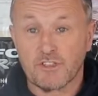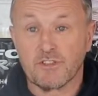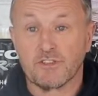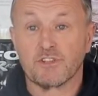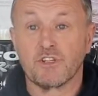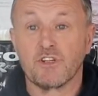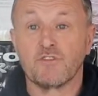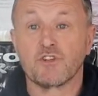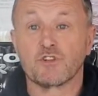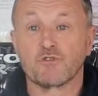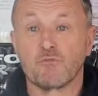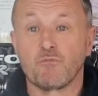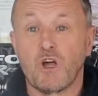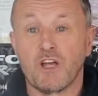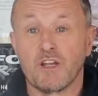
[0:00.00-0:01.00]
the service
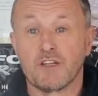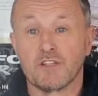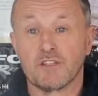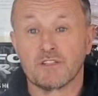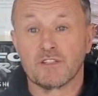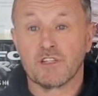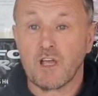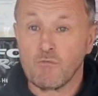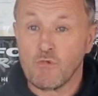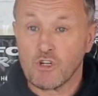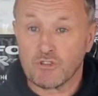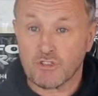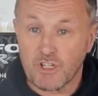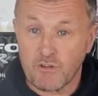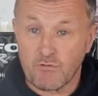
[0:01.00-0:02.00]
reminders, the
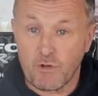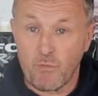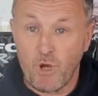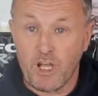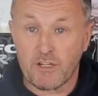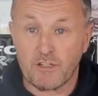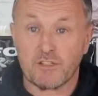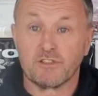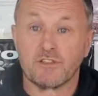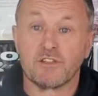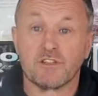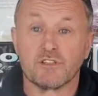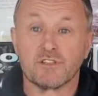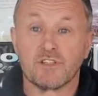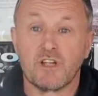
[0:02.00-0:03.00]
MOT reminders you
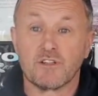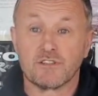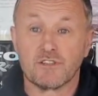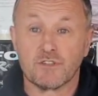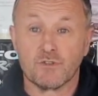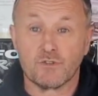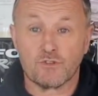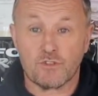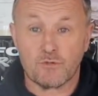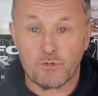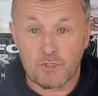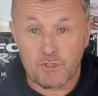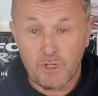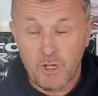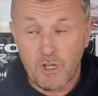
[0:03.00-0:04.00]
can send to
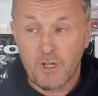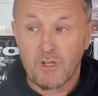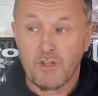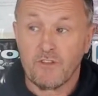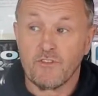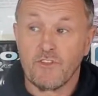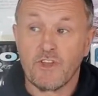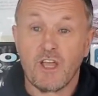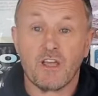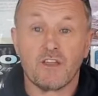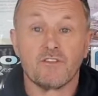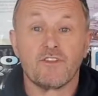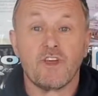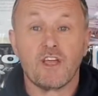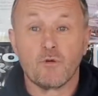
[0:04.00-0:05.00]
customers.
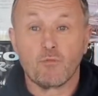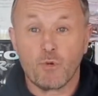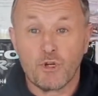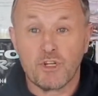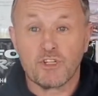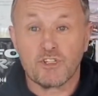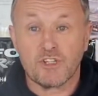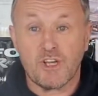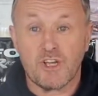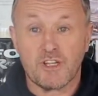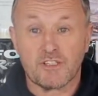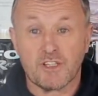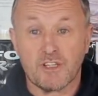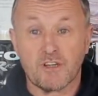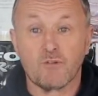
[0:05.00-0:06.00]
They
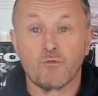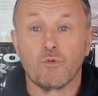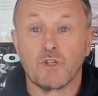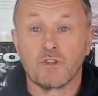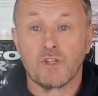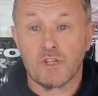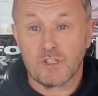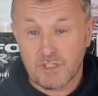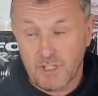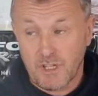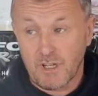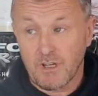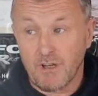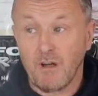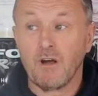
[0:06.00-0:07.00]
appreciate it when they
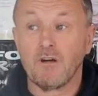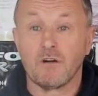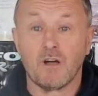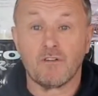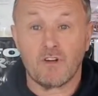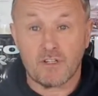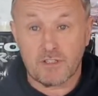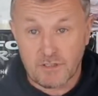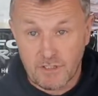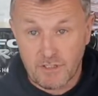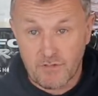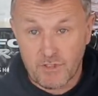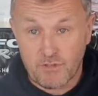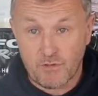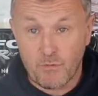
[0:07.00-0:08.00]
say, oh, I've had a
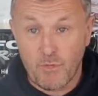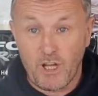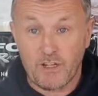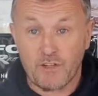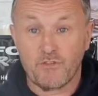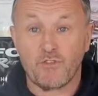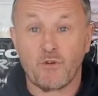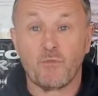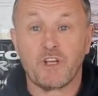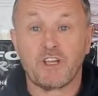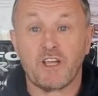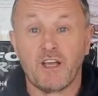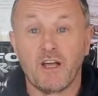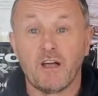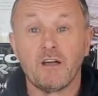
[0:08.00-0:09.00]
service reminder for my
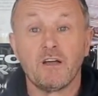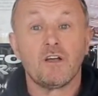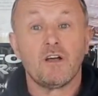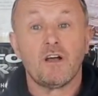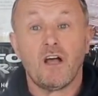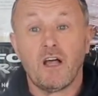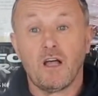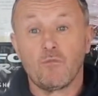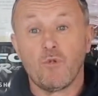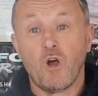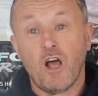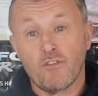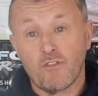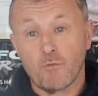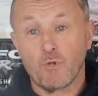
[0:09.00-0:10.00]
car,
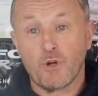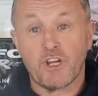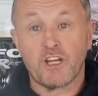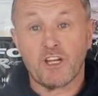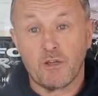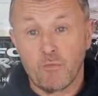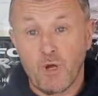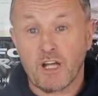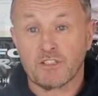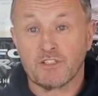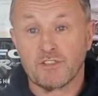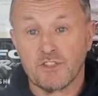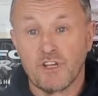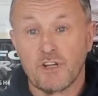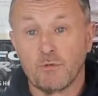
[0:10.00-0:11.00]
and they're bringing it back to
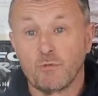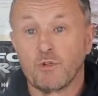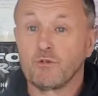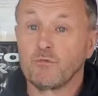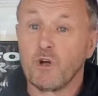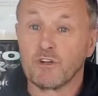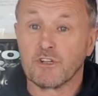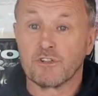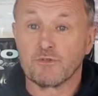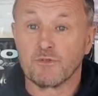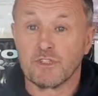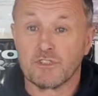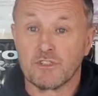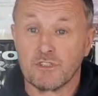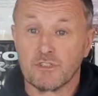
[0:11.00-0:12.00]
JW Morris,
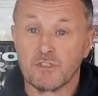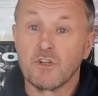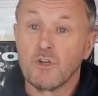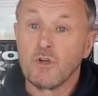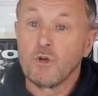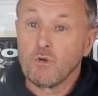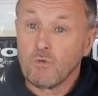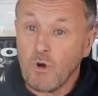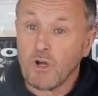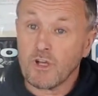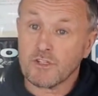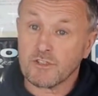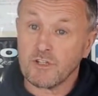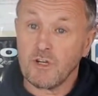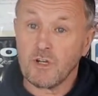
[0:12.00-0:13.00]
which is what
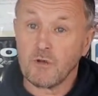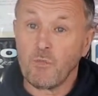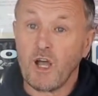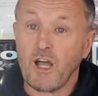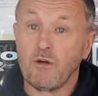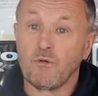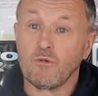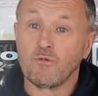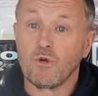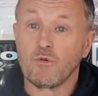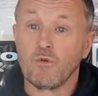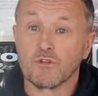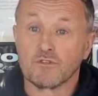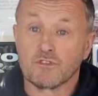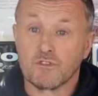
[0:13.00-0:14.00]
it's all about. We
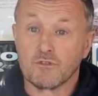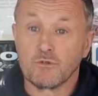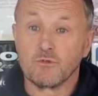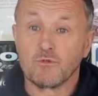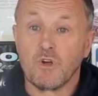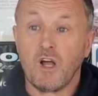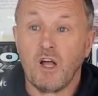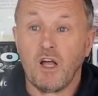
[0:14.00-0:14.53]
want to